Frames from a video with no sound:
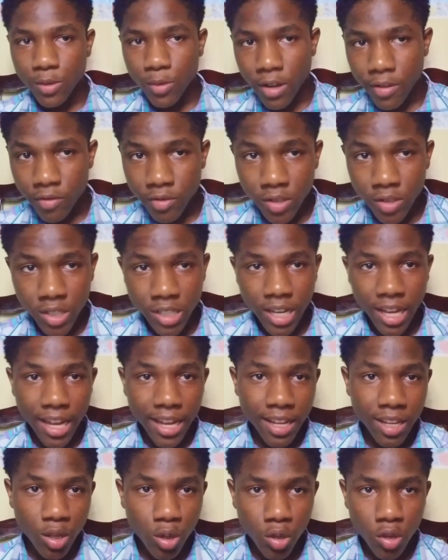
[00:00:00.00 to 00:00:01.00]
we have reached the
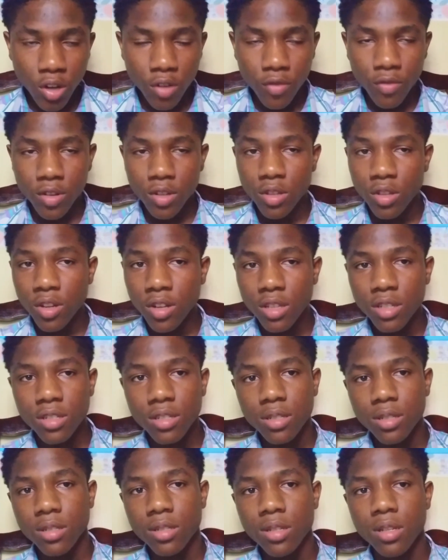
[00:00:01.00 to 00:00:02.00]
end of
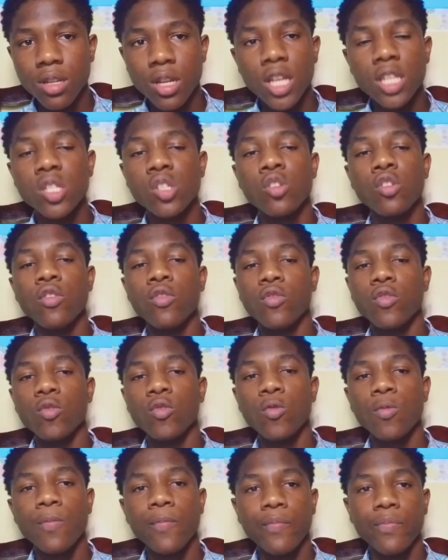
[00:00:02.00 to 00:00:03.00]
another lesson review.
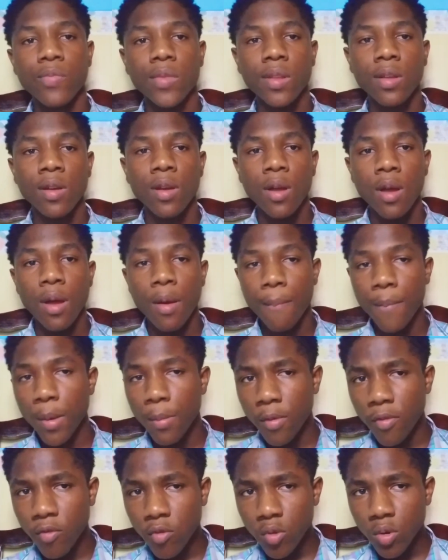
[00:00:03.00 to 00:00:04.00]
But
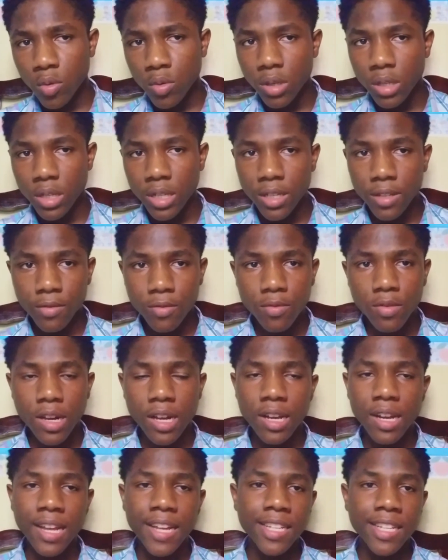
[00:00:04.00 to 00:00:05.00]
before we leave,
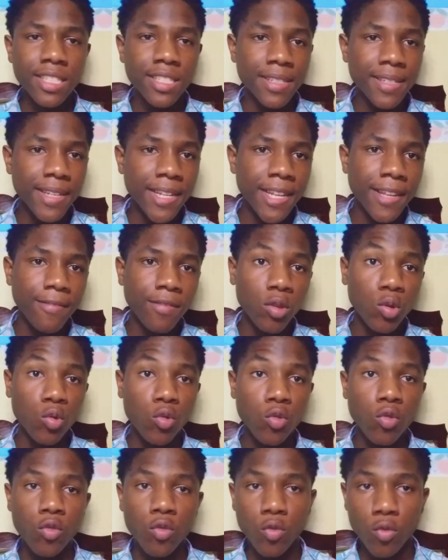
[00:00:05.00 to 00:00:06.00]
I'd like to leave you
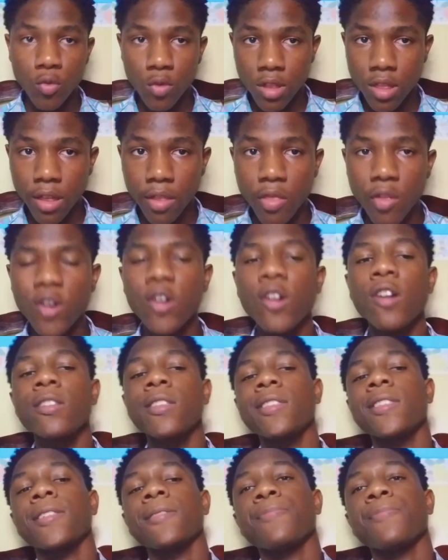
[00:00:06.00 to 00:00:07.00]
with a thought.